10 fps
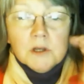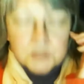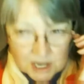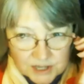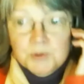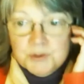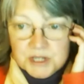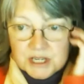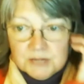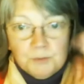Yes, we
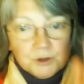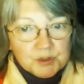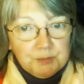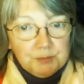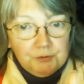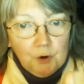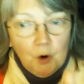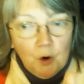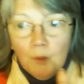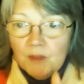did as we did
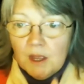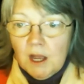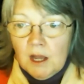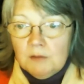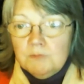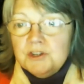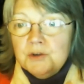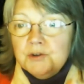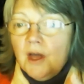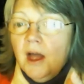before.
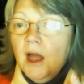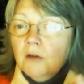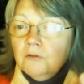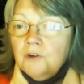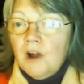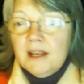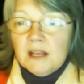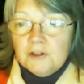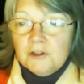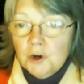Right.
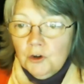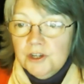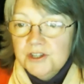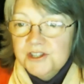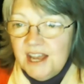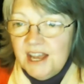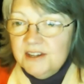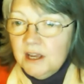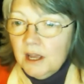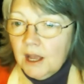Dawn has said
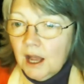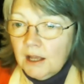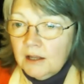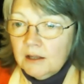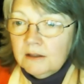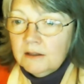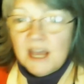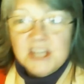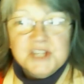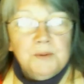yes,
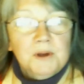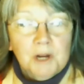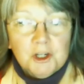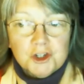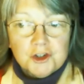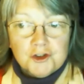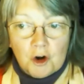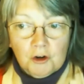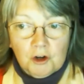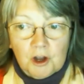but much
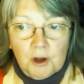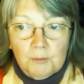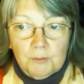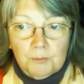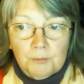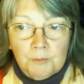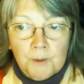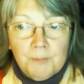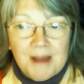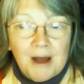stronger
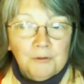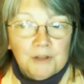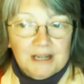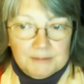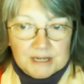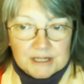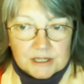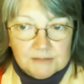about the limit.